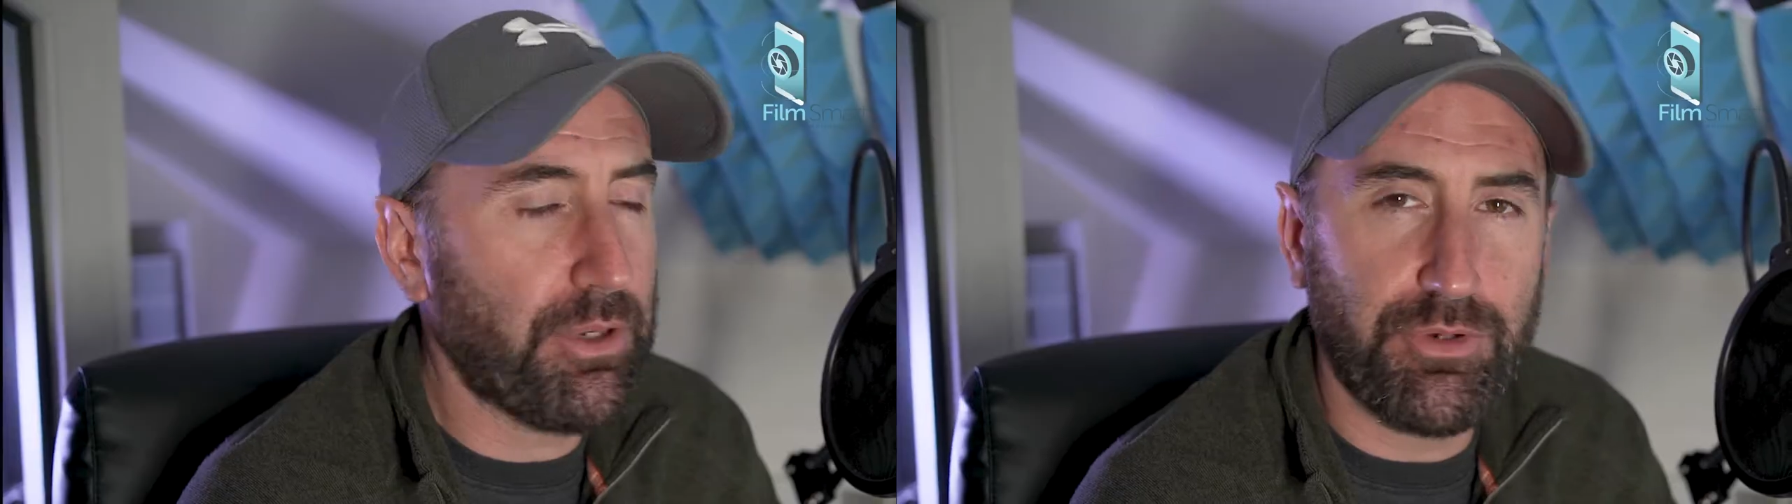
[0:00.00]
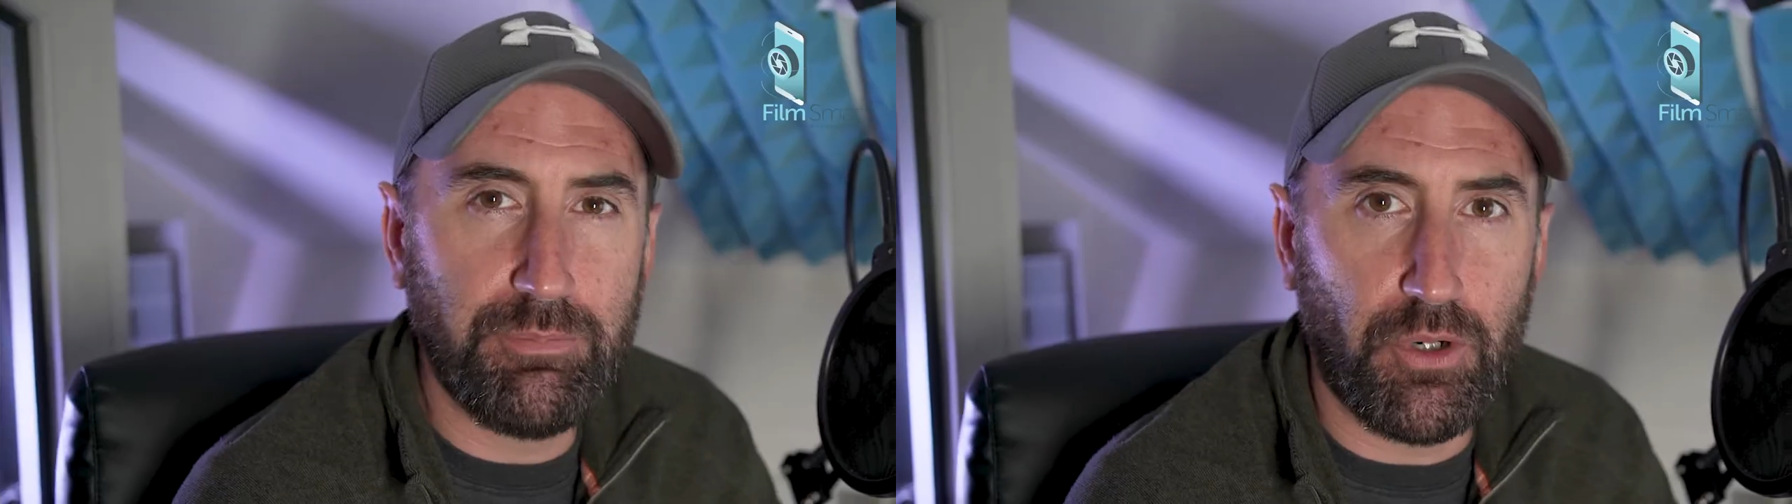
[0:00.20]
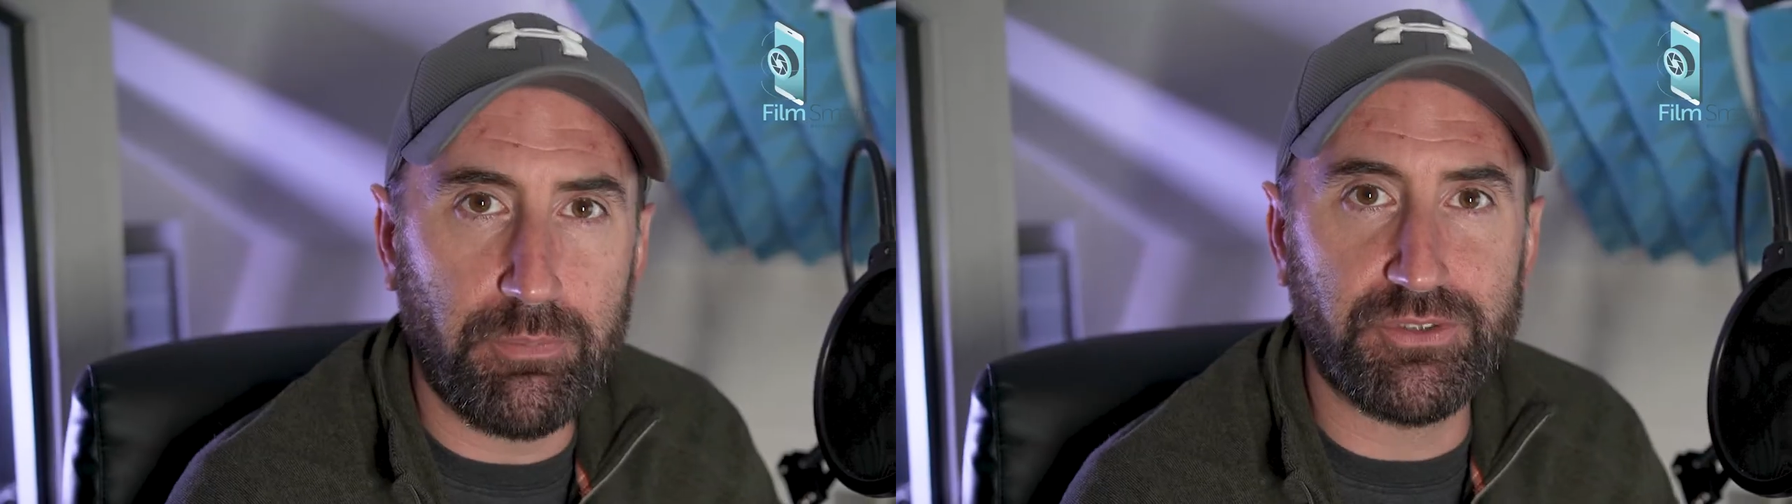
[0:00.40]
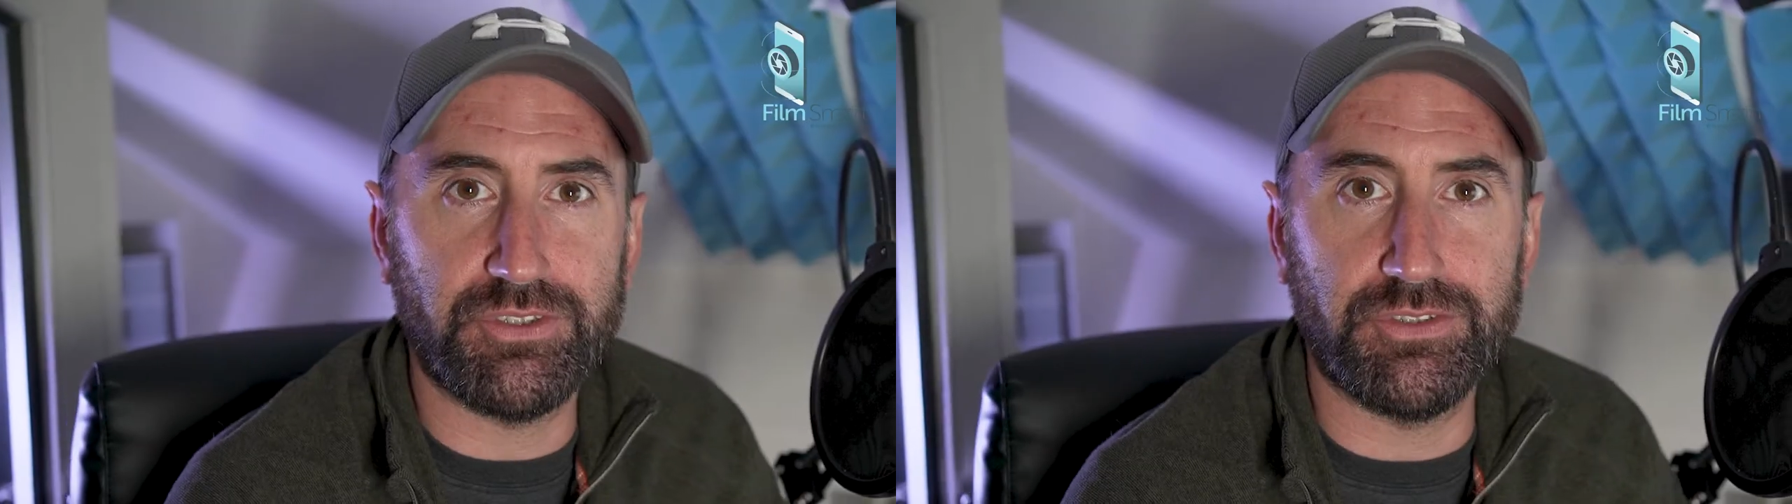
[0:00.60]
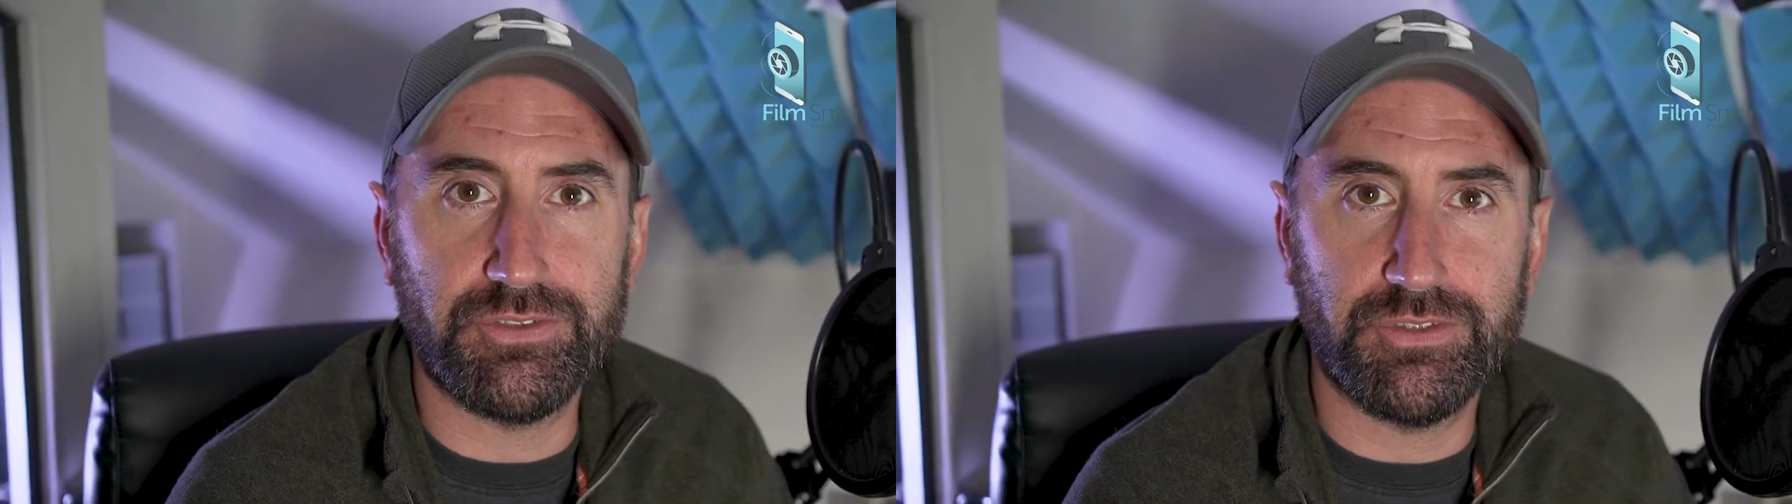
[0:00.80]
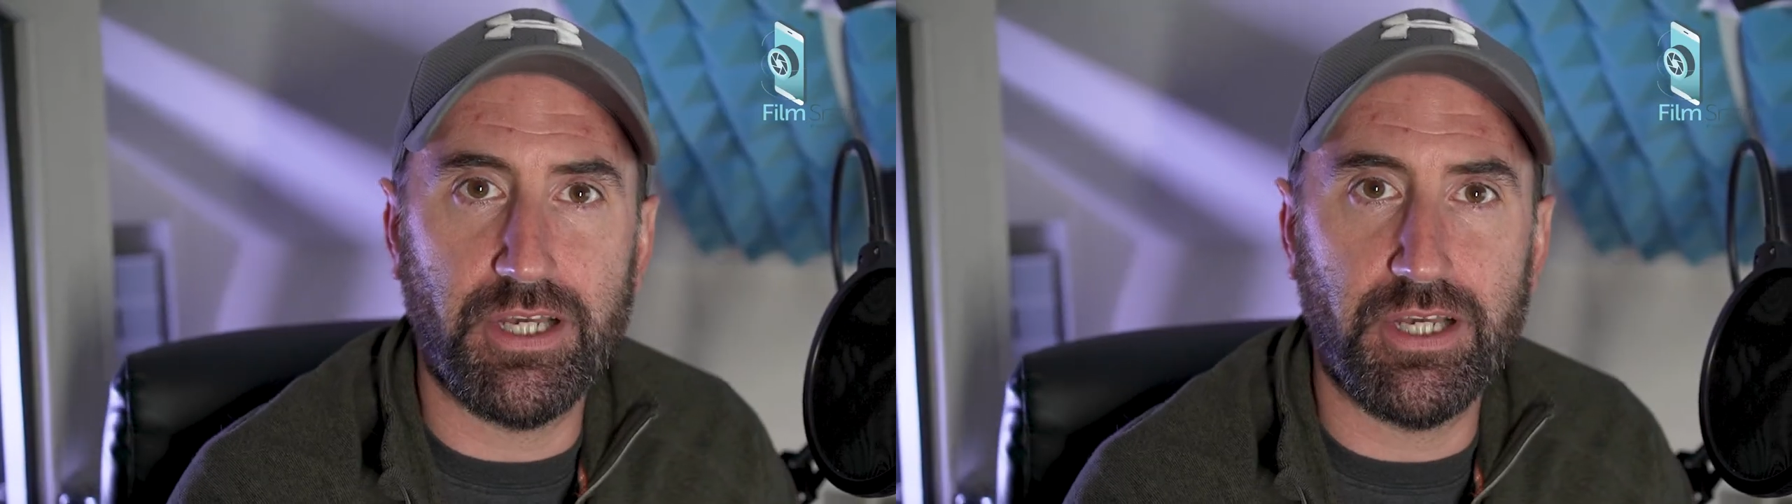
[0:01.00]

I repurpose this?